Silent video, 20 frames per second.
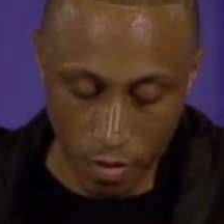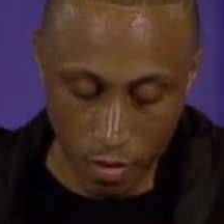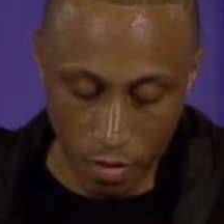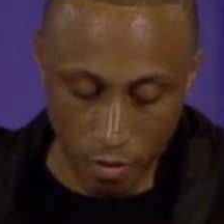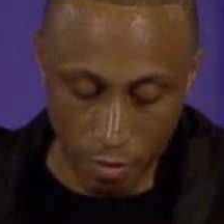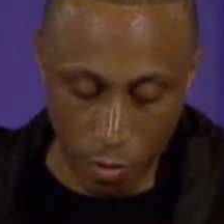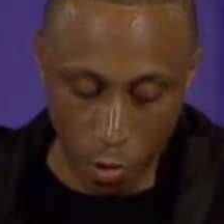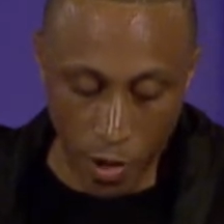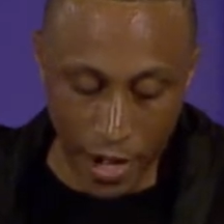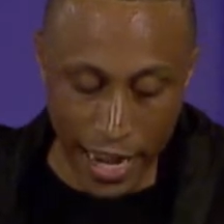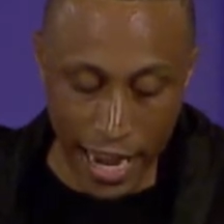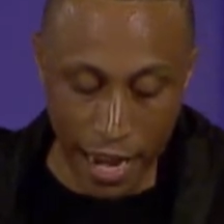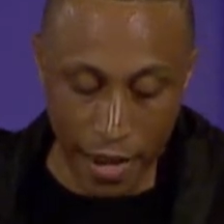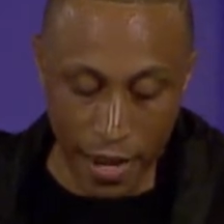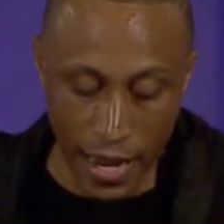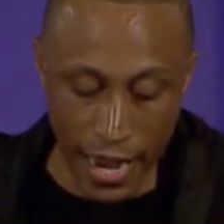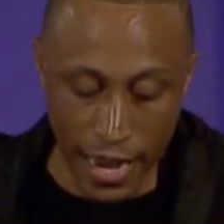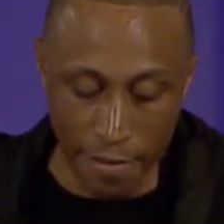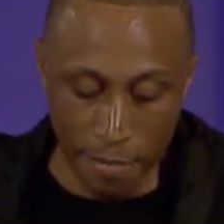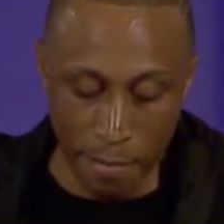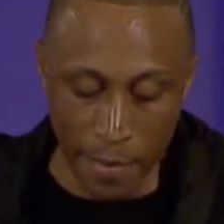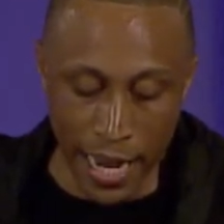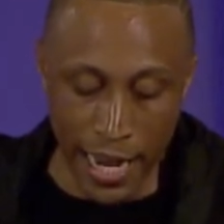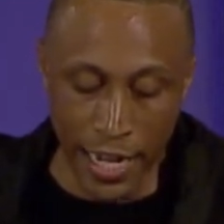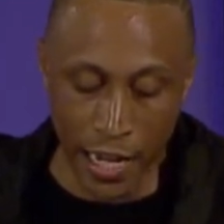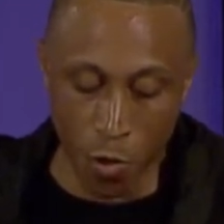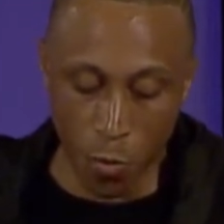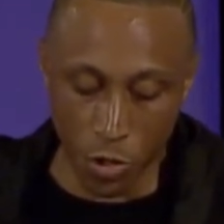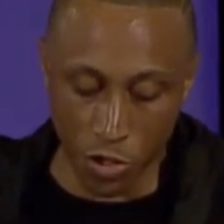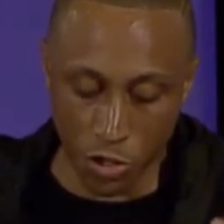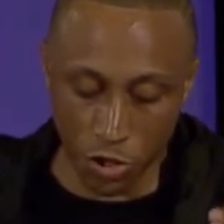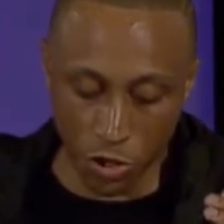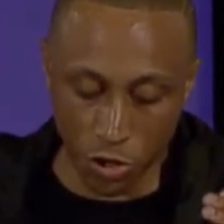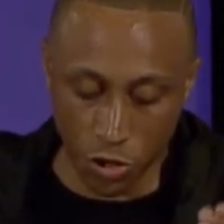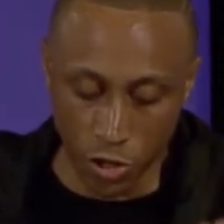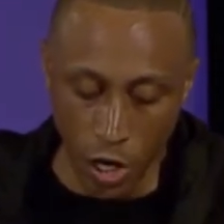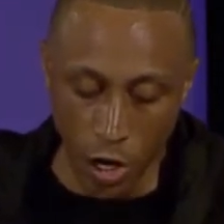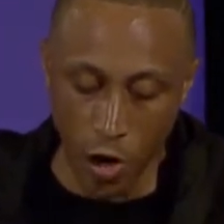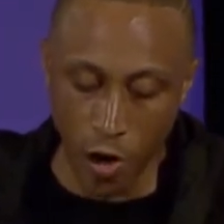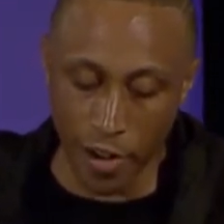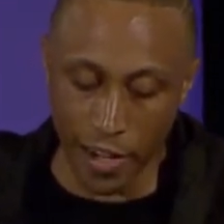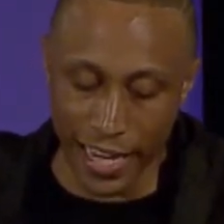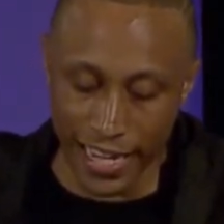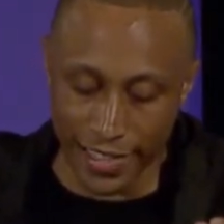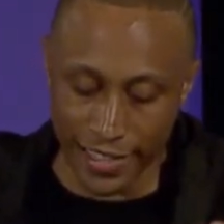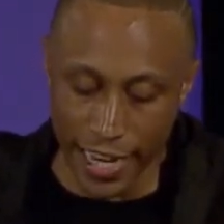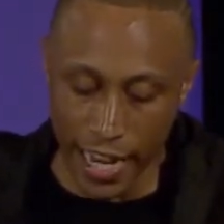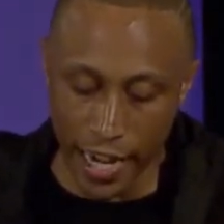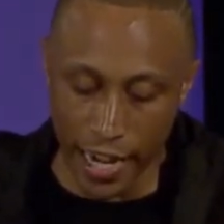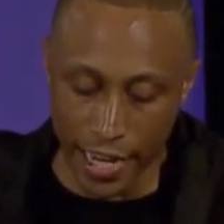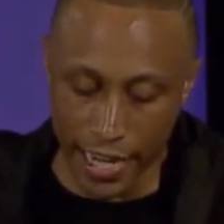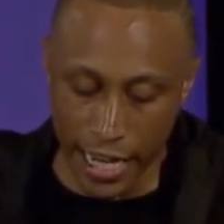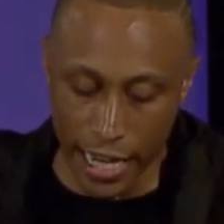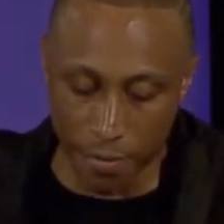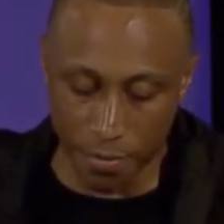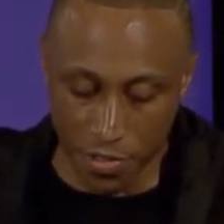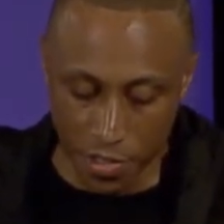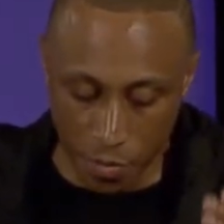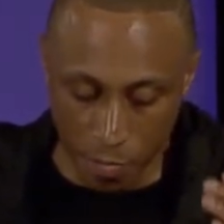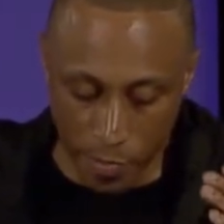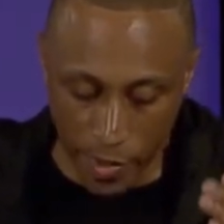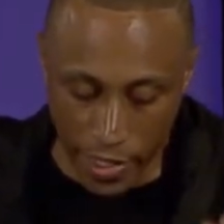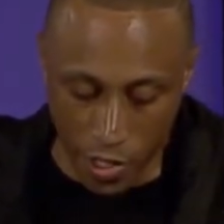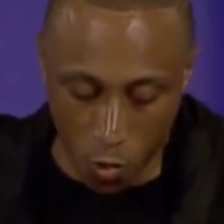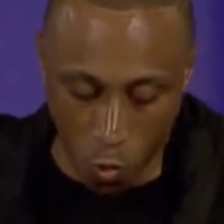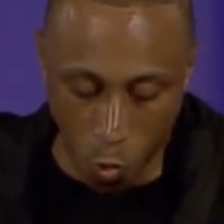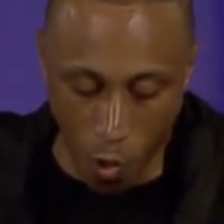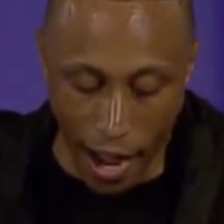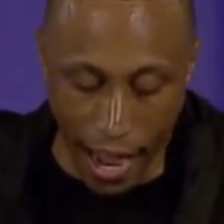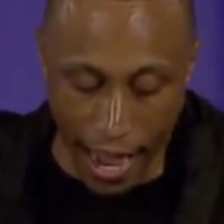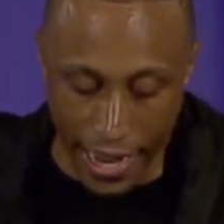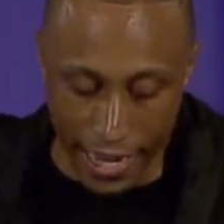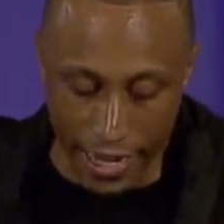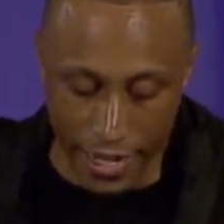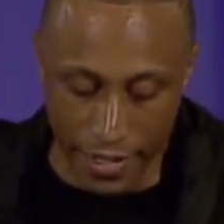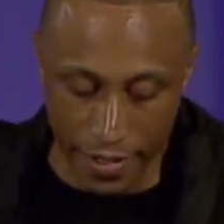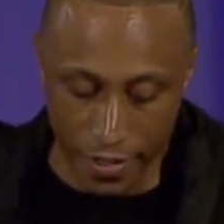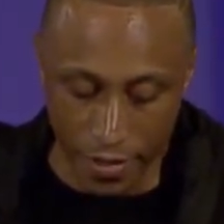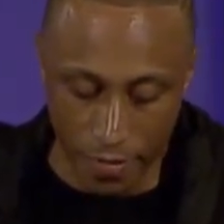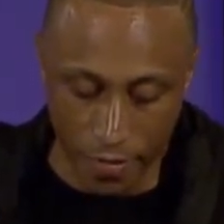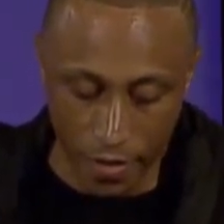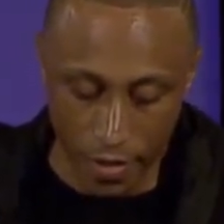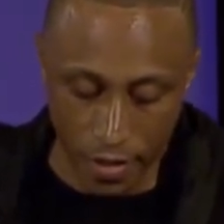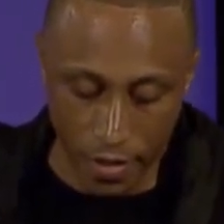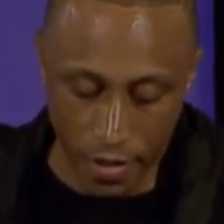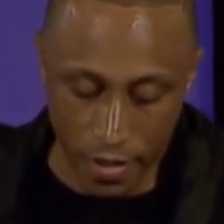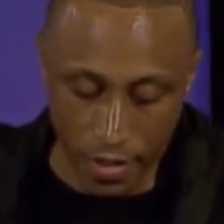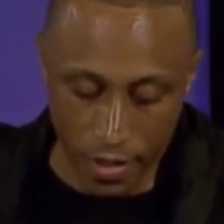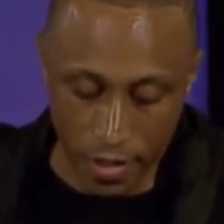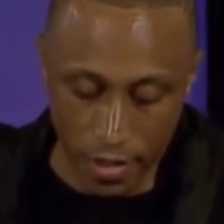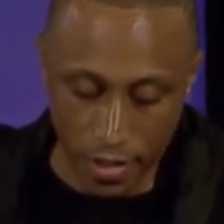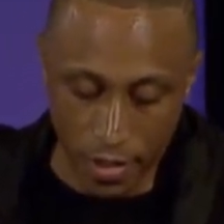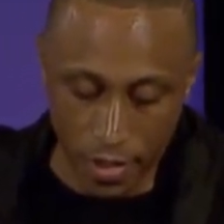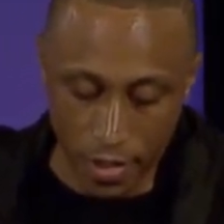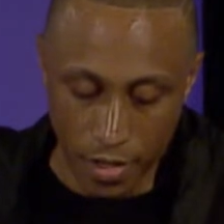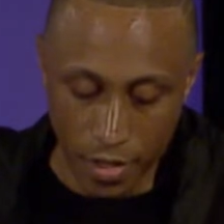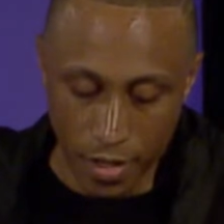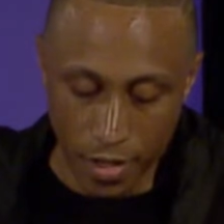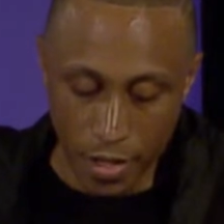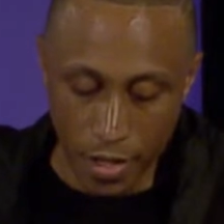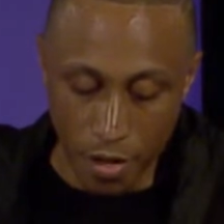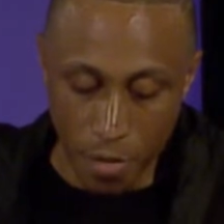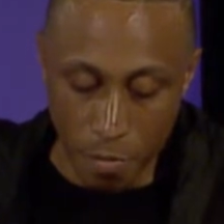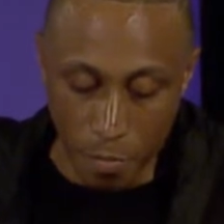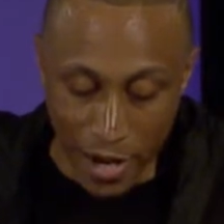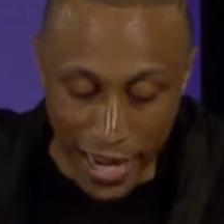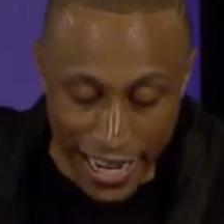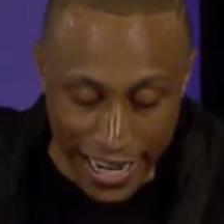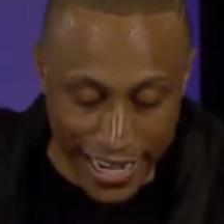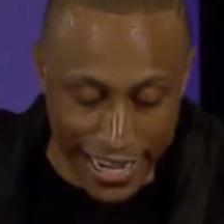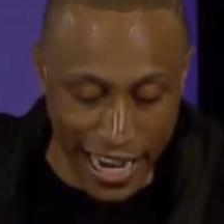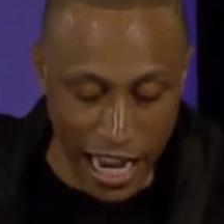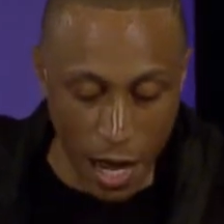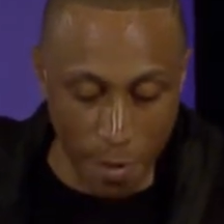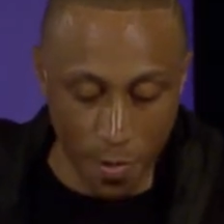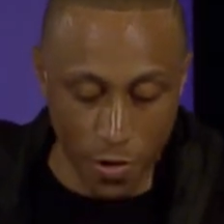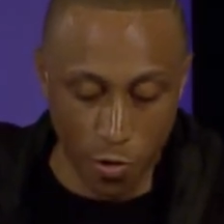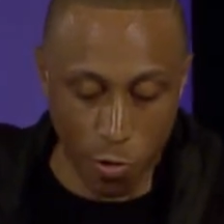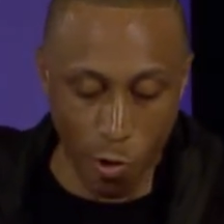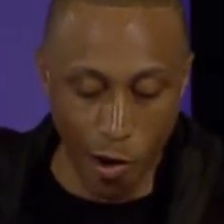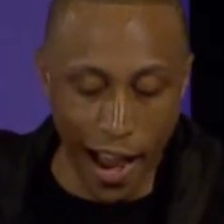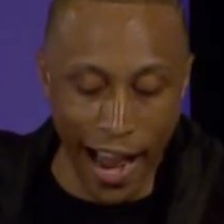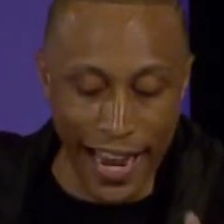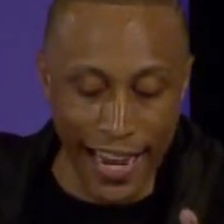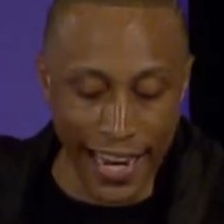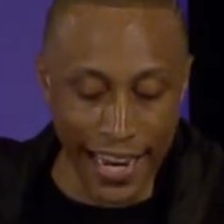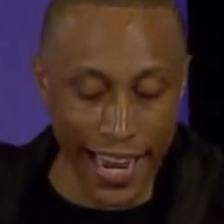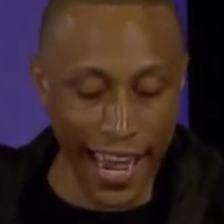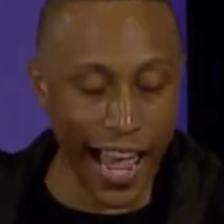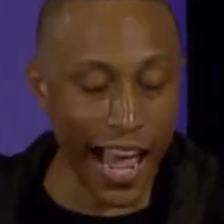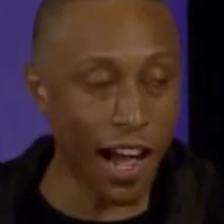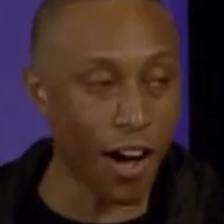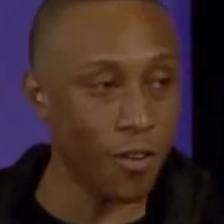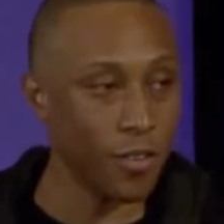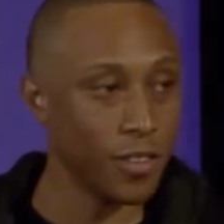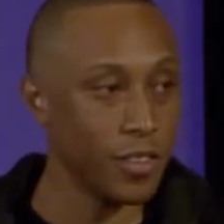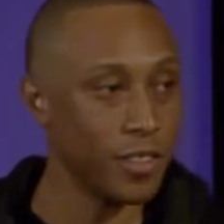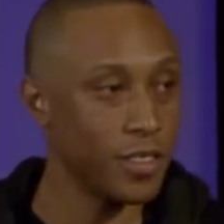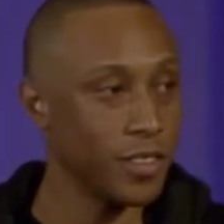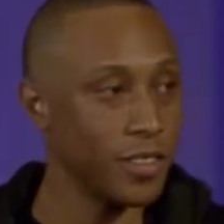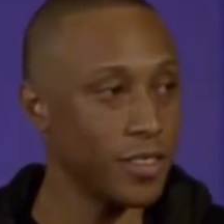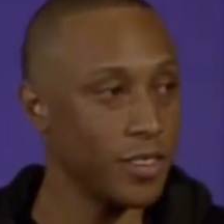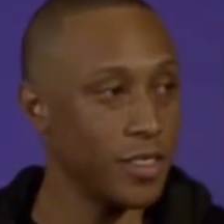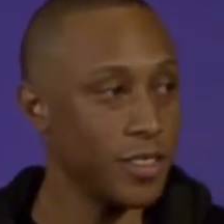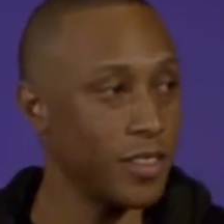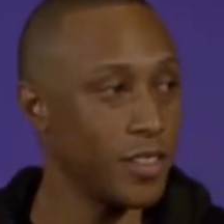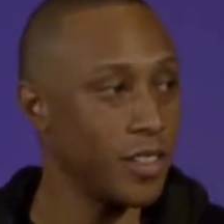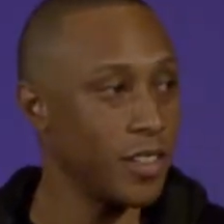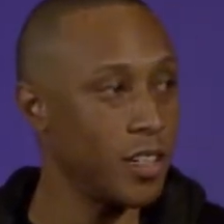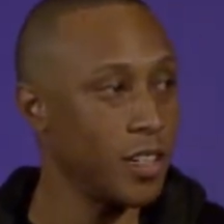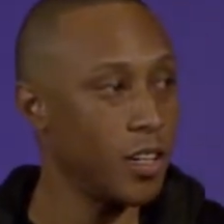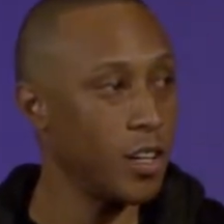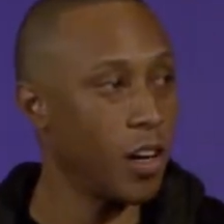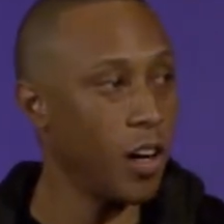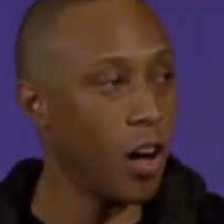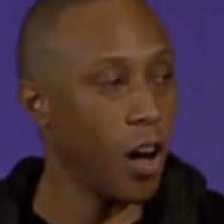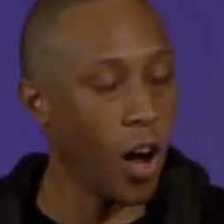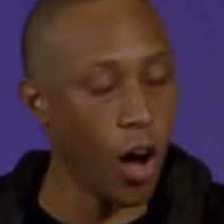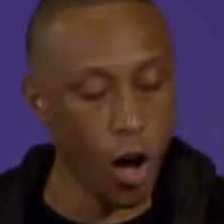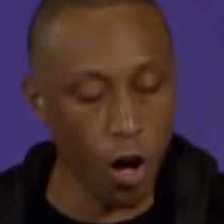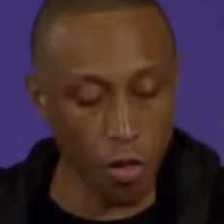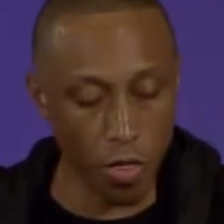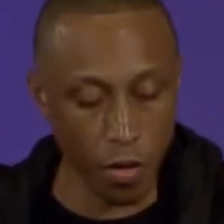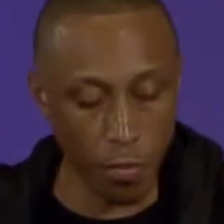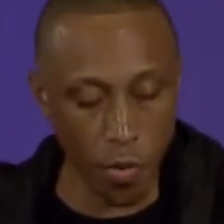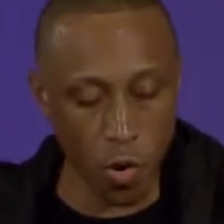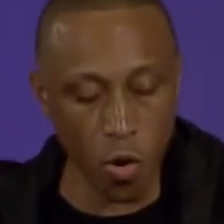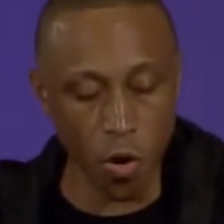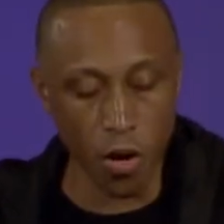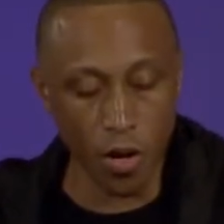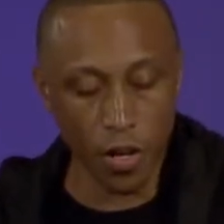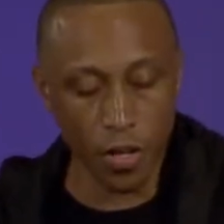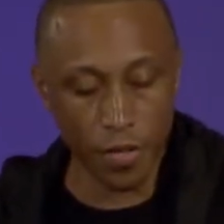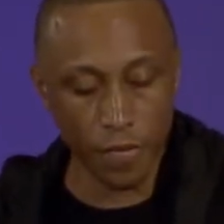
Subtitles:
48. And many were sternly telling him to be quiet, but he kept crying out all the more,